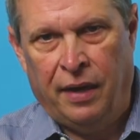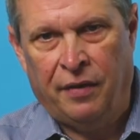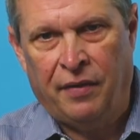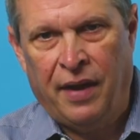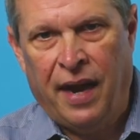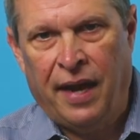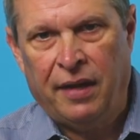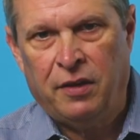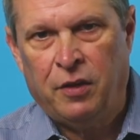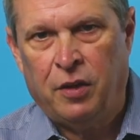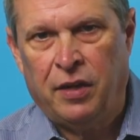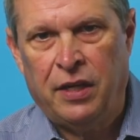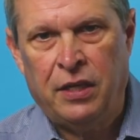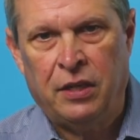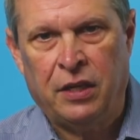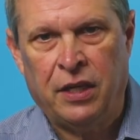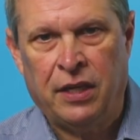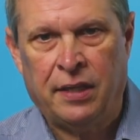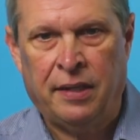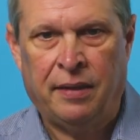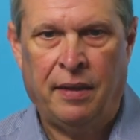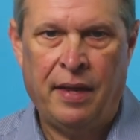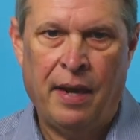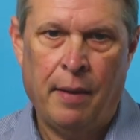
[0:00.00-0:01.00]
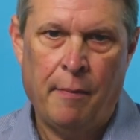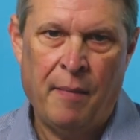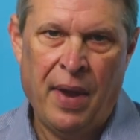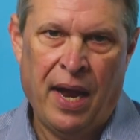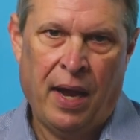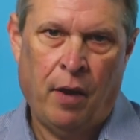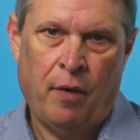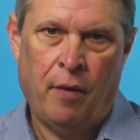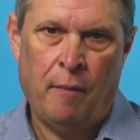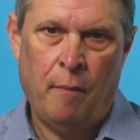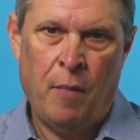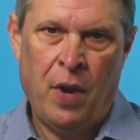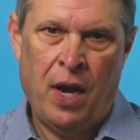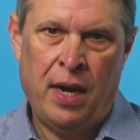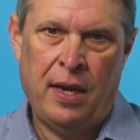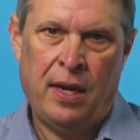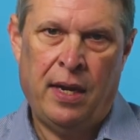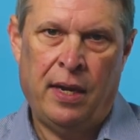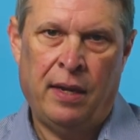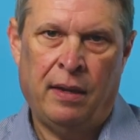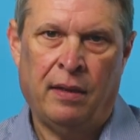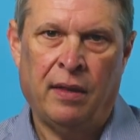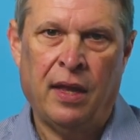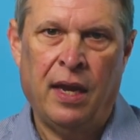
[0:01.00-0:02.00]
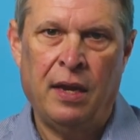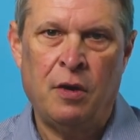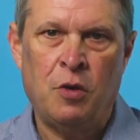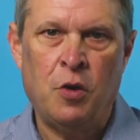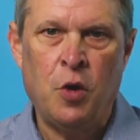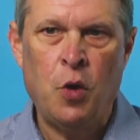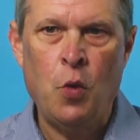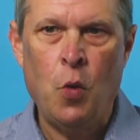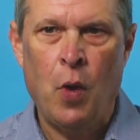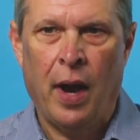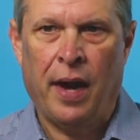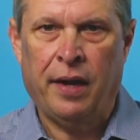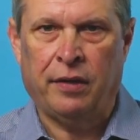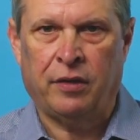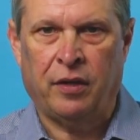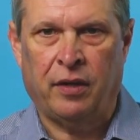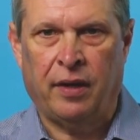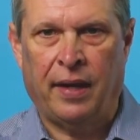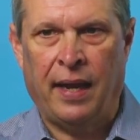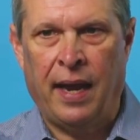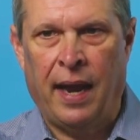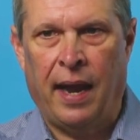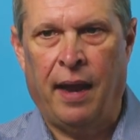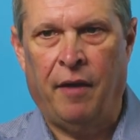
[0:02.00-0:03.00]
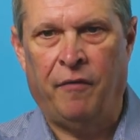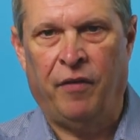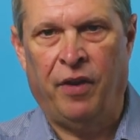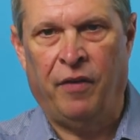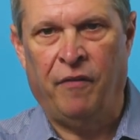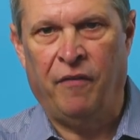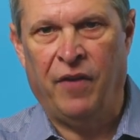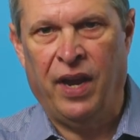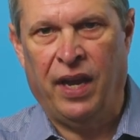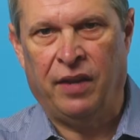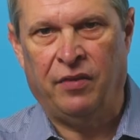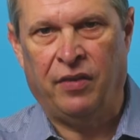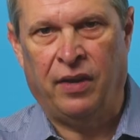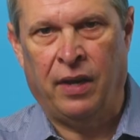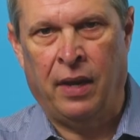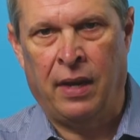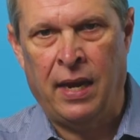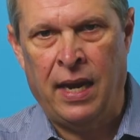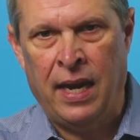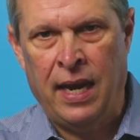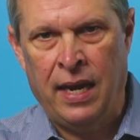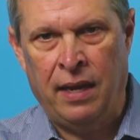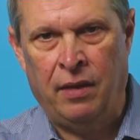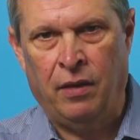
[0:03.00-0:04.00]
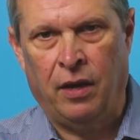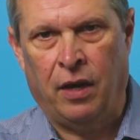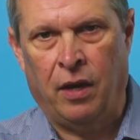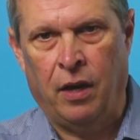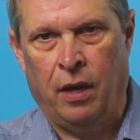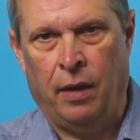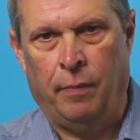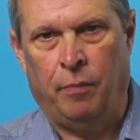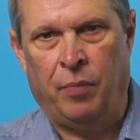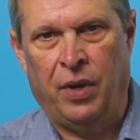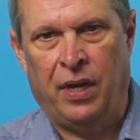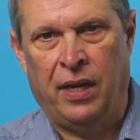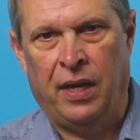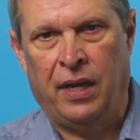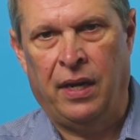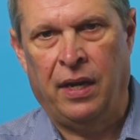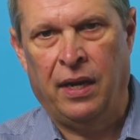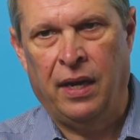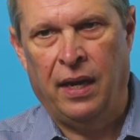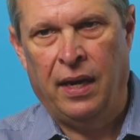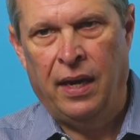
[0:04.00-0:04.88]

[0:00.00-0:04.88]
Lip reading: actually just the amount of money that you actually have invested in the company,